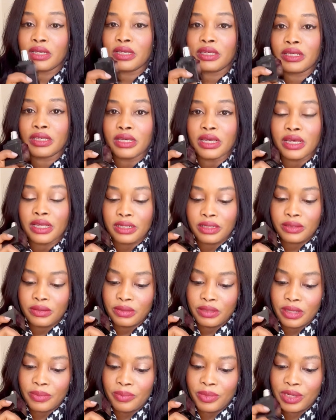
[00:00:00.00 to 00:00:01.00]

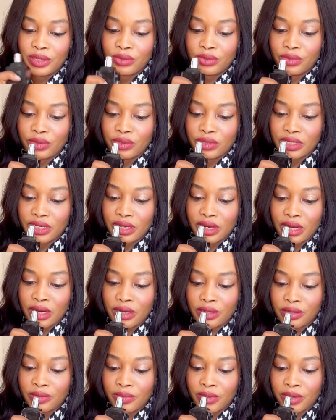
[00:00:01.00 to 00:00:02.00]
The middle notes are
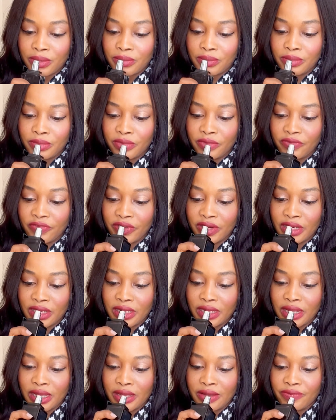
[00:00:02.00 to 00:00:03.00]
cardamom,
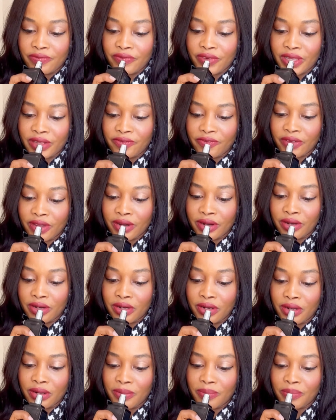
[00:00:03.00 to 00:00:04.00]
vanilla, vetiver,
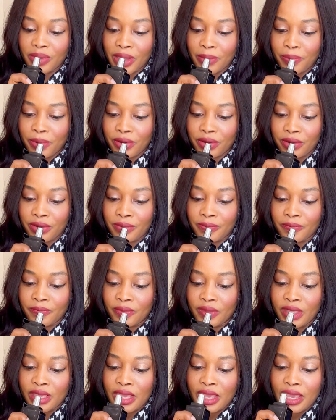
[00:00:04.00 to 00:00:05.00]
pepper,
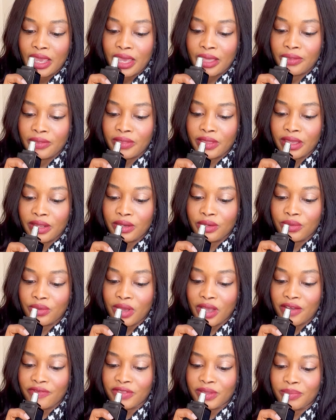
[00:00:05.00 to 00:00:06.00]
and then you
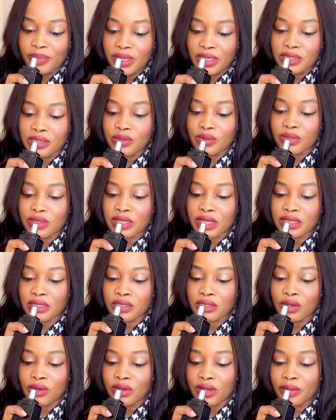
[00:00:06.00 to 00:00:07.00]
have the base notes as
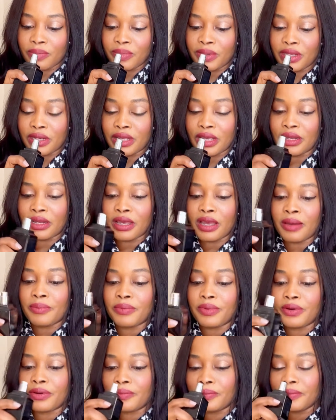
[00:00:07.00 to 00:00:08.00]
tonka bean and
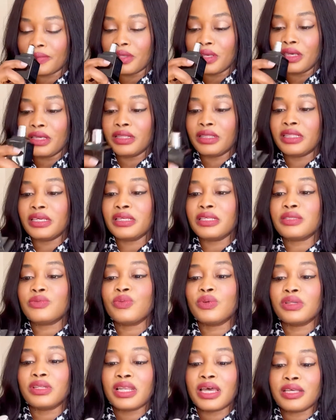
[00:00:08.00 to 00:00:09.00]
amber. This will
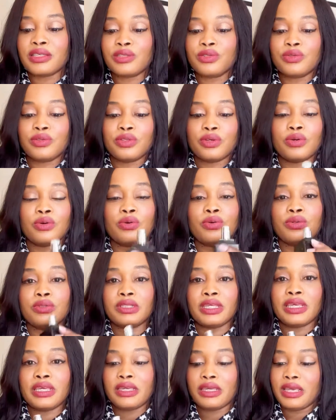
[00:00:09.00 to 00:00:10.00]
last you the whole
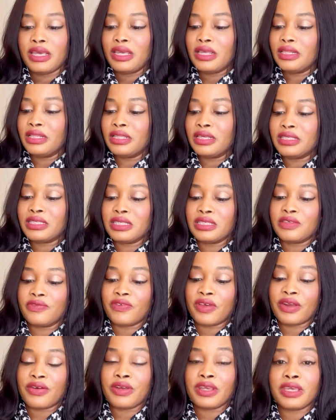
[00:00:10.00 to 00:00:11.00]
day. This is
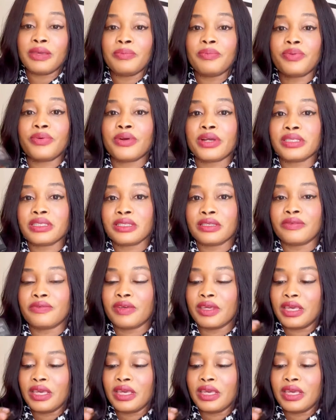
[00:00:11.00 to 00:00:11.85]
very impressive.